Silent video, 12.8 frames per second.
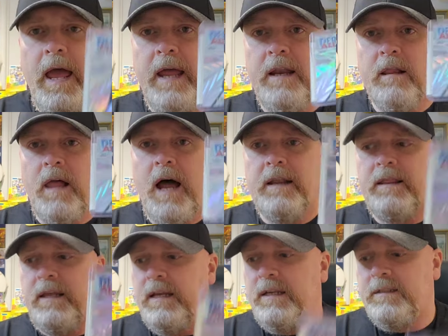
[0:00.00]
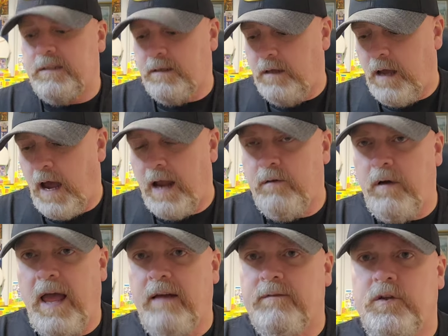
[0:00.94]
and a lot of these, I don't
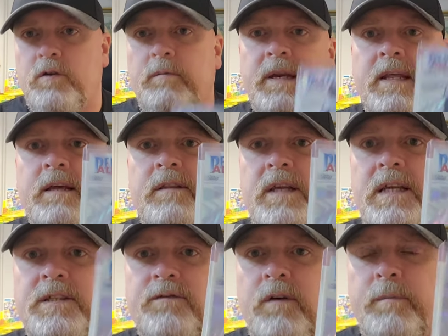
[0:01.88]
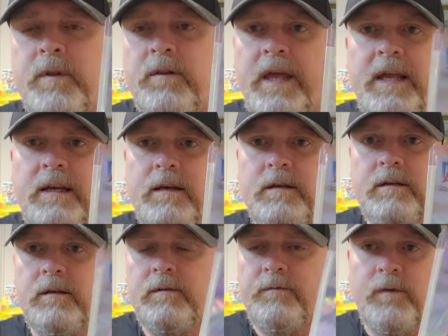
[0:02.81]
have too many of these from
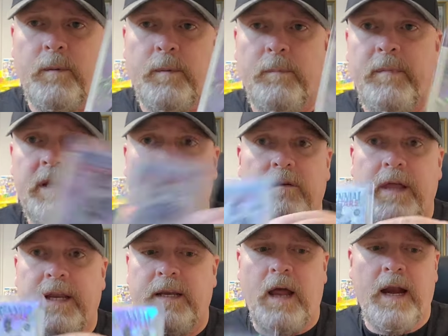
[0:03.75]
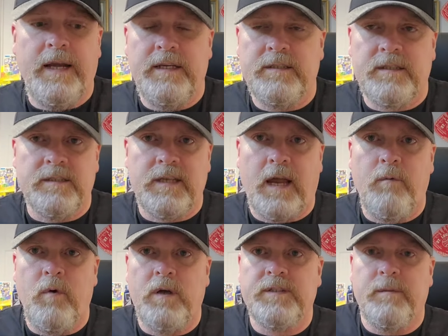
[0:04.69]
the mid to late 90s because I
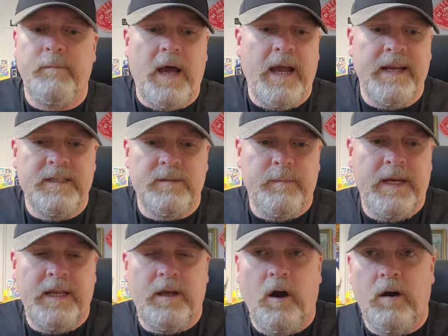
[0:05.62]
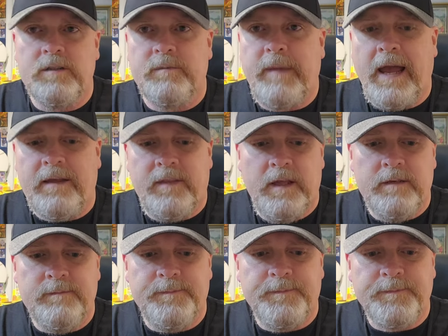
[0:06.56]
wasn't buying as many cards back
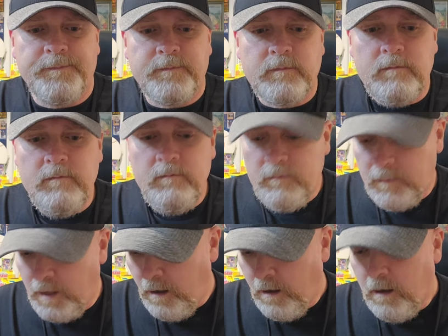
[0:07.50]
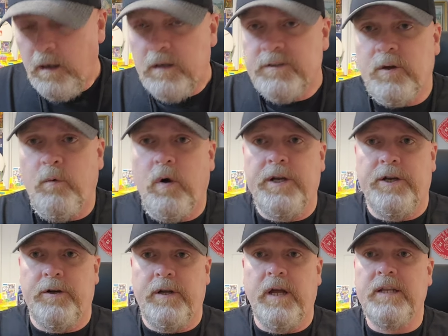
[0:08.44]
then. So what
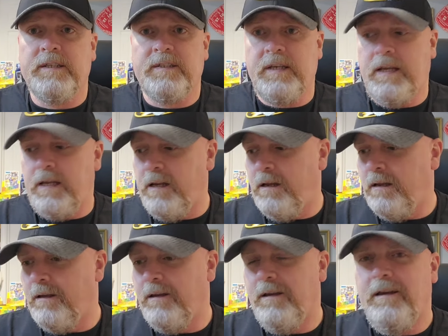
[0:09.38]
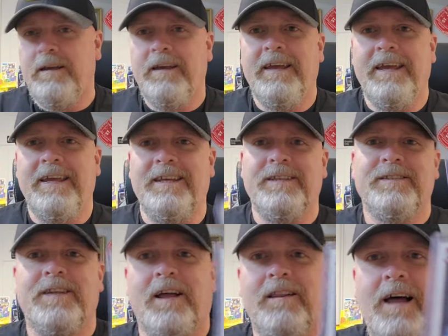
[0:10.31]
you're gonna see
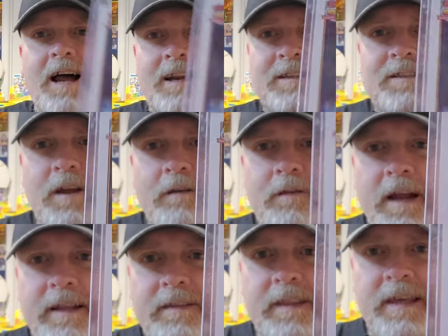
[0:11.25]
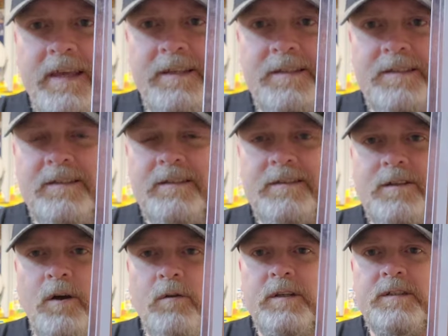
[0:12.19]
is a lot of stuff like this.
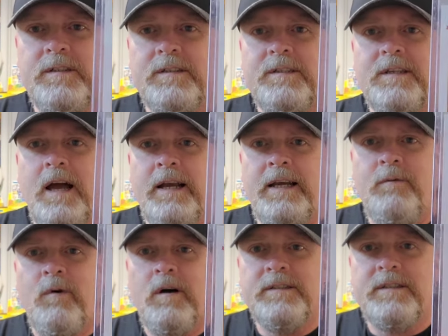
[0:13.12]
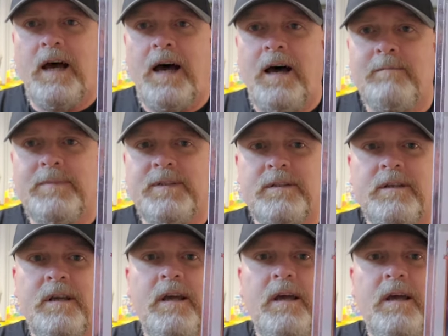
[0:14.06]
So this is 91 tops.